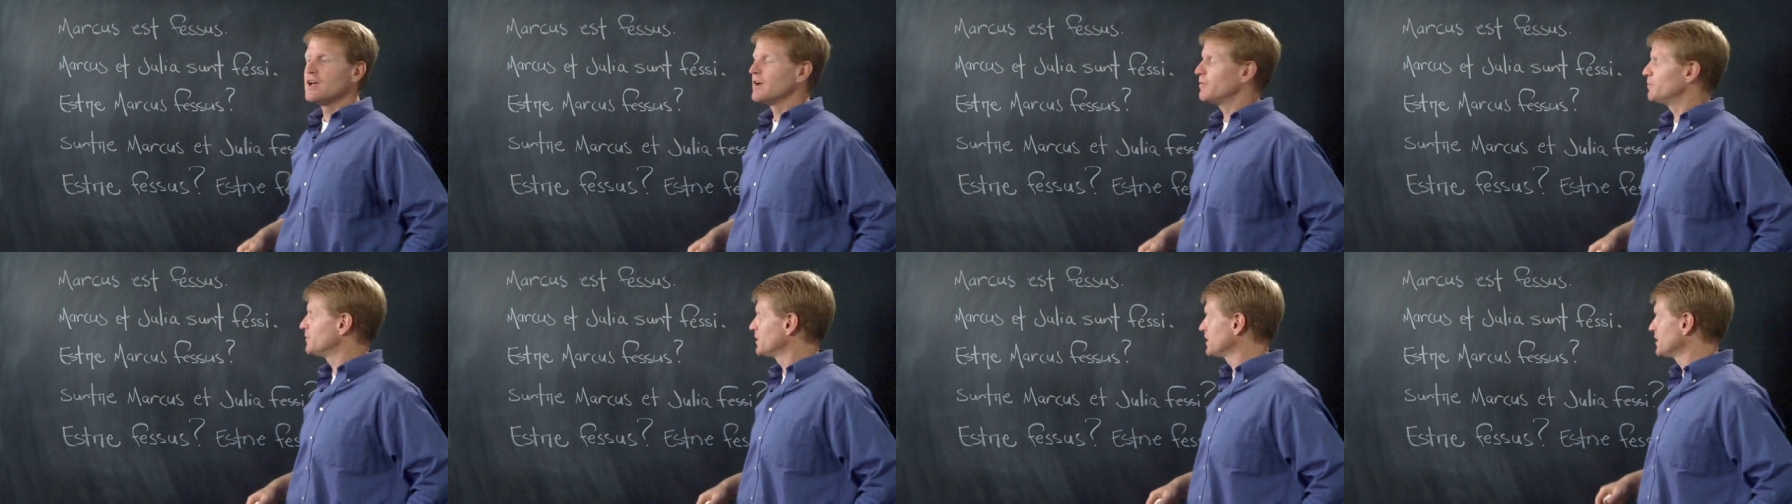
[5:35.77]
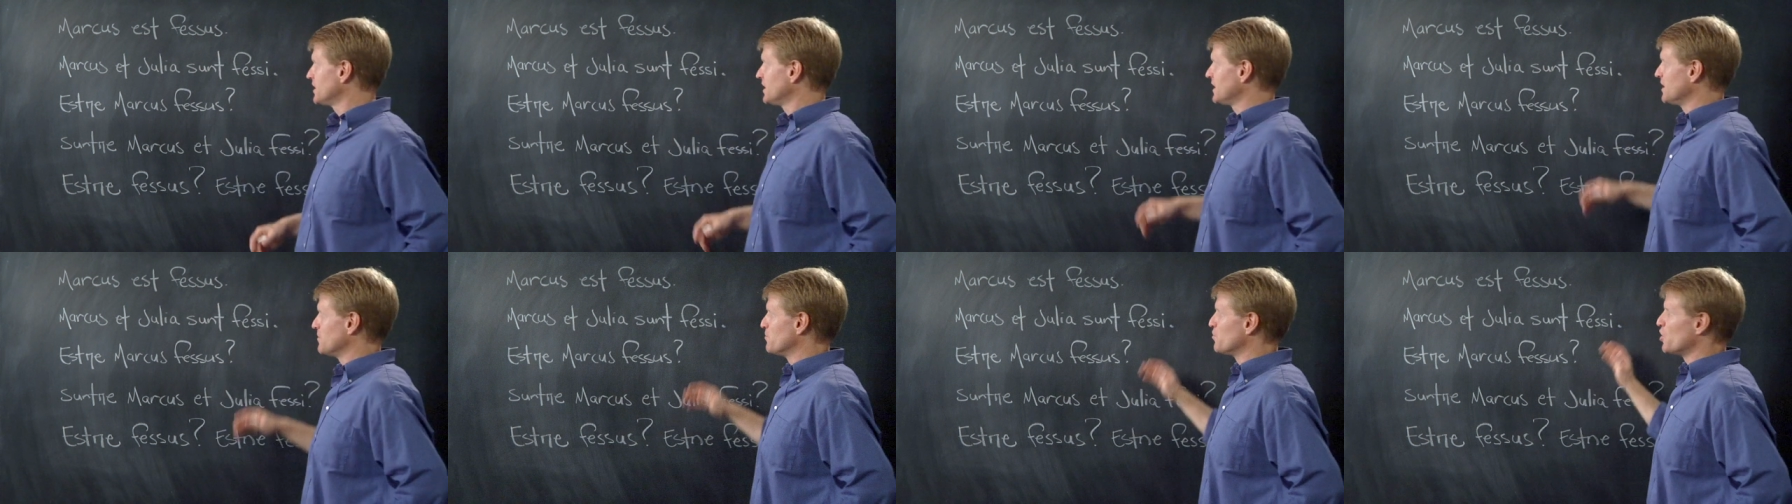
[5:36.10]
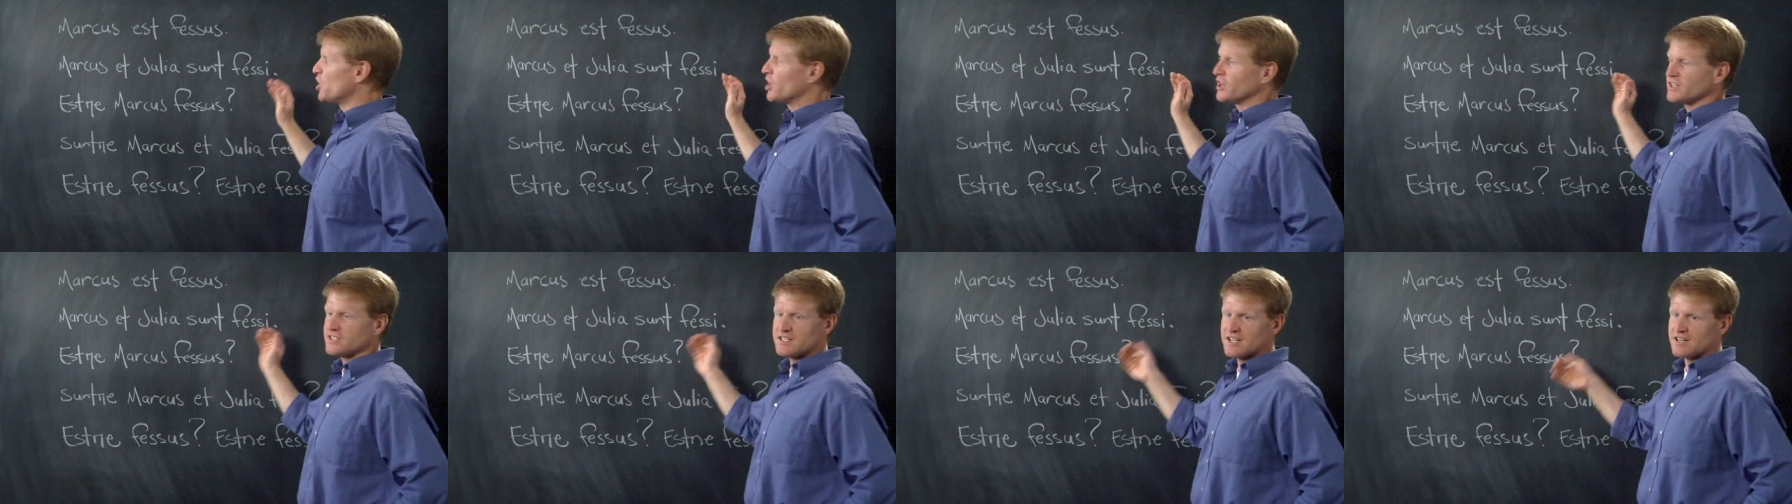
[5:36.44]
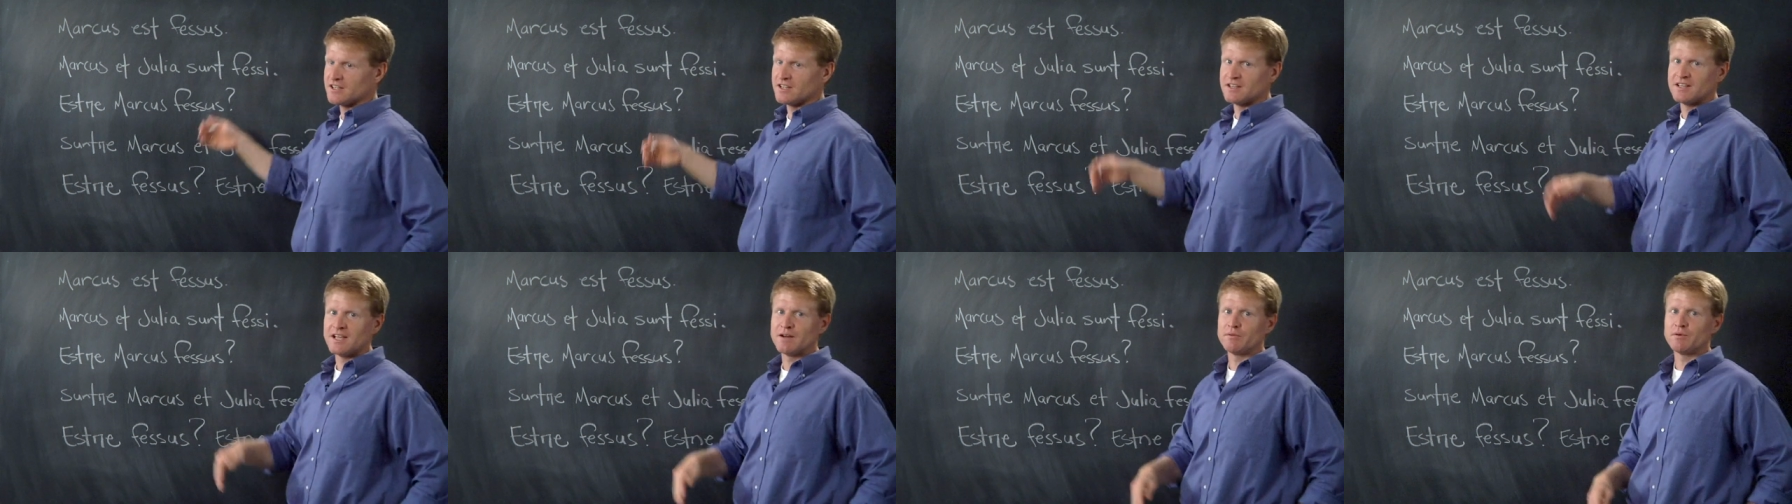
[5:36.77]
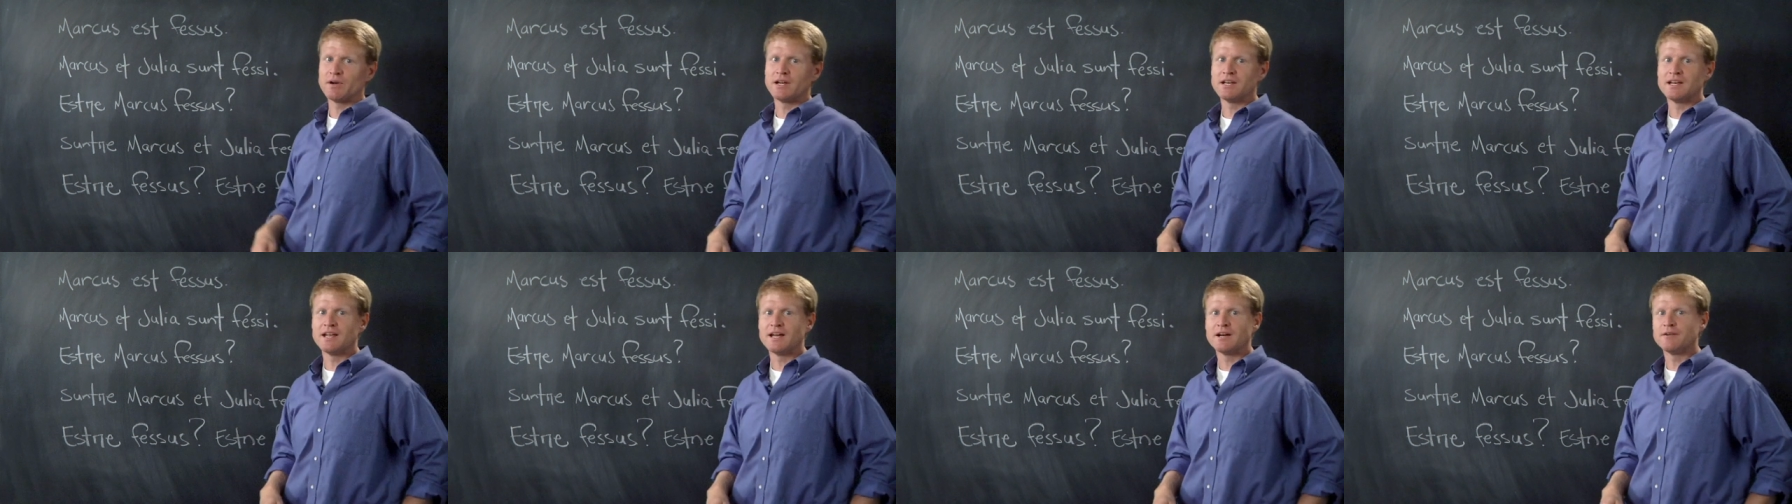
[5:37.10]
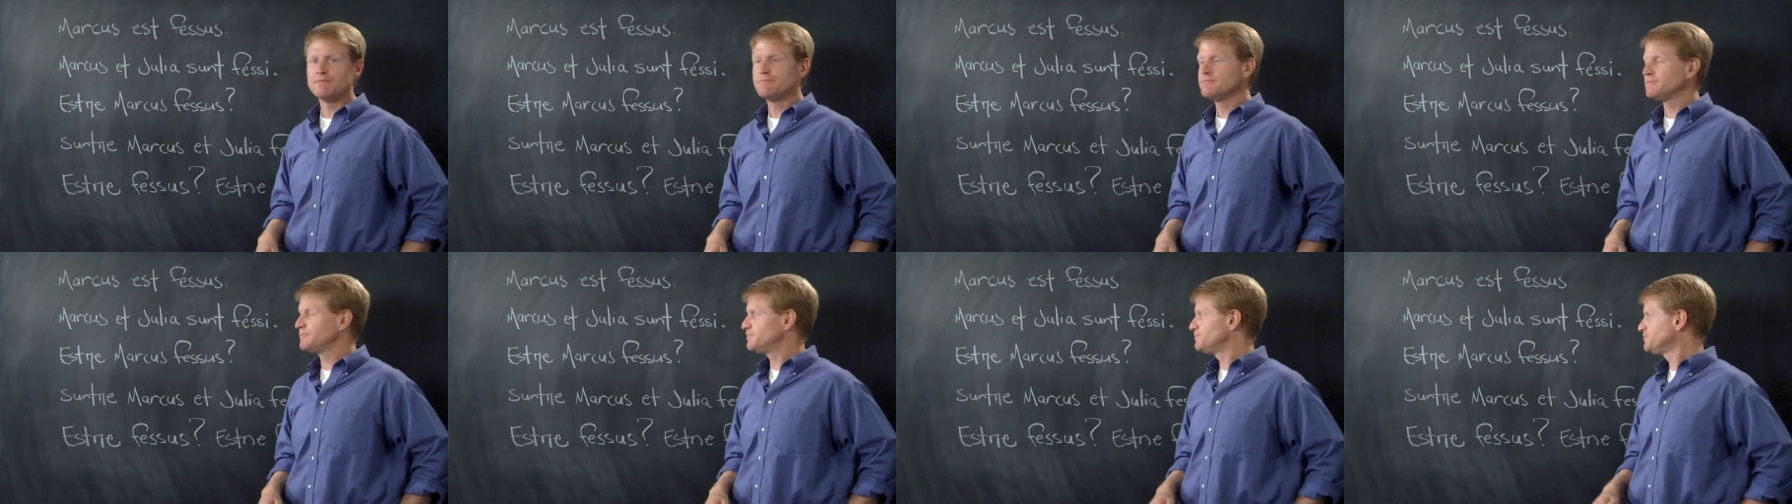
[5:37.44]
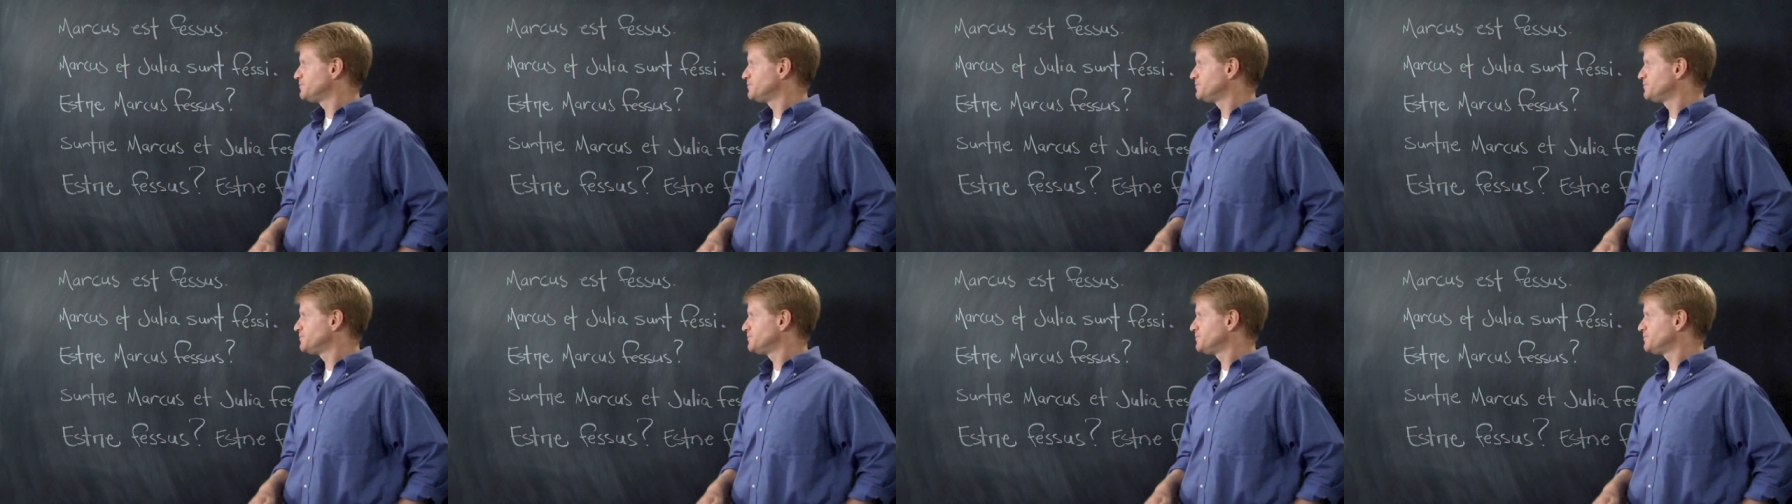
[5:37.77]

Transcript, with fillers: I'm not going to get bogged down in that right now.